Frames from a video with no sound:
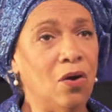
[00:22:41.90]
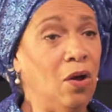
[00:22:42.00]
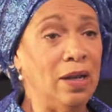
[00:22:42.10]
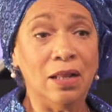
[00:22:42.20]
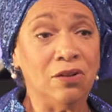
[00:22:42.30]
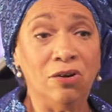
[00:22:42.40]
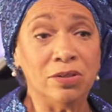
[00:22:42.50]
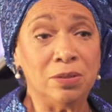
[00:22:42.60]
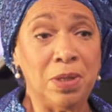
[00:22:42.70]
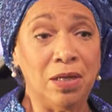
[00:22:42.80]
All I
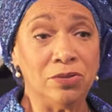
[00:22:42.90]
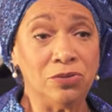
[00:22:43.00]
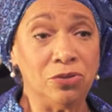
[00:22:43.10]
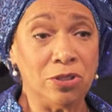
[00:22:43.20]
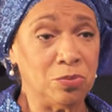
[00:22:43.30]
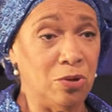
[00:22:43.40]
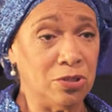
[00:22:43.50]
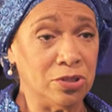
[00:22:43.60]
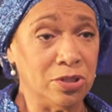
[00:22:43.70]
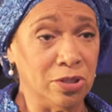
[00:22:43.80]
learned about George
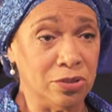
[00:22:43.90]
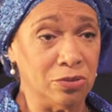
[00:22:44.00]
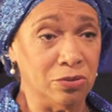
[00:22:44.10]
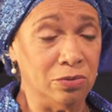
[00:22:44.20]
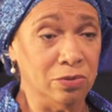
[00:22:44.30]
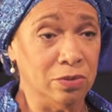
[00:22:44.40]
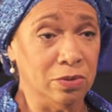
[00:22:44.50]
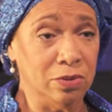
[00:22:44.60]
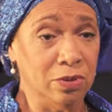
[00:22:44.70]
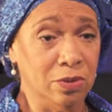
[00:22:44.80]
Washington in school
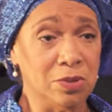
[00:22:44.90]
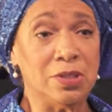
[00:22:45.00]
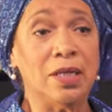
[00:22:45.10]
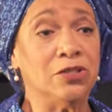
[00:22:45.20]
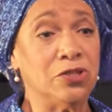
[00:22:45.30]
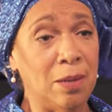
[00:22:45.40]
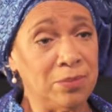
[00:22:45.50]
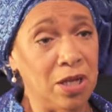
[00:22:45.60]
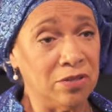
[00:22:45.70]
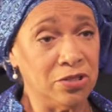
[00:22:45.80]
was that he
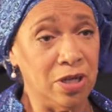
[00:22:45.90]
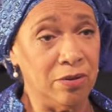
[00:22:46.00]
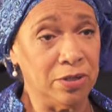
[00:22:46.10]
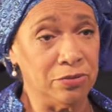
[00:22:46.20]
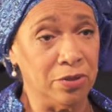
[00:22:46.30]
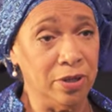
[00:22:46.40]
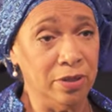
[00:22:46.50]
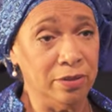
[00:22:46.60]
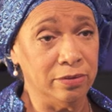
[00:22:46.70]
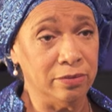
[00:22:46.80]
chopped down a cherry
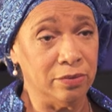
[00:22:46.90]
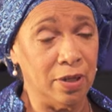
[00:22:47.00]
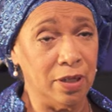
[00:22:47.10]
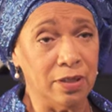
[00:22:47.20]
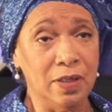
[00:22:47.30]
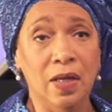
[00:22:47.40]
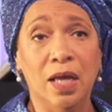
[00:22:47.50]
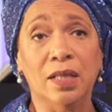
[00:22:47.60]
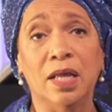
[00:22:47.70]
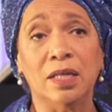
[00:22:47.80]
tree, right?
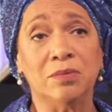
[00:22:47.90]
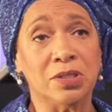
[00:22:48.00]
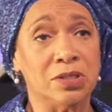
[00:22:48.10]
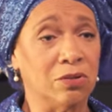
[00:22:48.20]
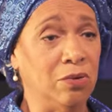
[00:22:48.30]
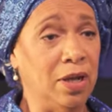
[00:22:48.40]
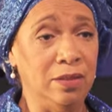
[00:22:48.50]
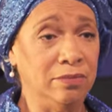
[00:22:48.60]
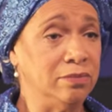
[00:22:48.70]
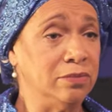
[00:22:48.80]
And that he was this
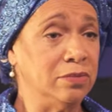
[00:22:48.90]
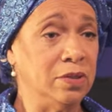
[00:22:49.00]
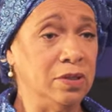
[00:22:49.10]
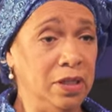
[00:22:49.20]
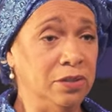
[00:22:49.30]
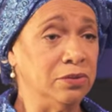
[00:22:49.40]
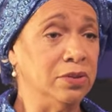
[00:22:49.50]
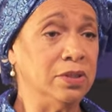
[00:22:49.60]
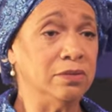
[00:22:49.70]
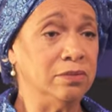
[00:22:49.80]
great
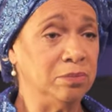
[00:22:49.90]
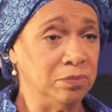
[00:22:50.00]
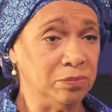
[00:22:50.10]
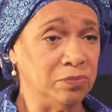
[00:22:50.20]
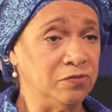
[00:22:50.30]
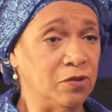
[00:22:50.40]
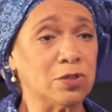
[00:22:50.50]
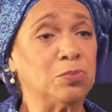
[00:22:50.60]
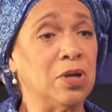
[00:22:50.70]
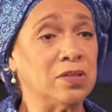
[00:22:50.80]
leader and
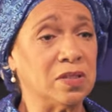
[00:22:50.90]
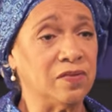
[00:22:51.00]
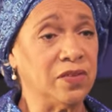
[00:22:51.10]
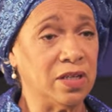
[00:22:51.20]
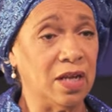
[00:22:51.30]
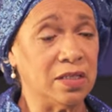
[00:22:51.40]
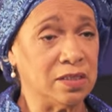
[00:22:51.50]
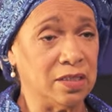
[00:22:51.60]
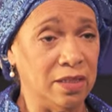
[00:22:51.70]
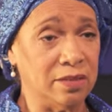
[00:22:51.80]
first president of the United
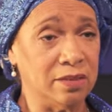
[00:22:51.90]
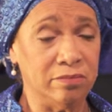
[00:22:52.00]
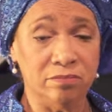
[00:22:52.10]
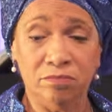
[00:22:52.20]
States.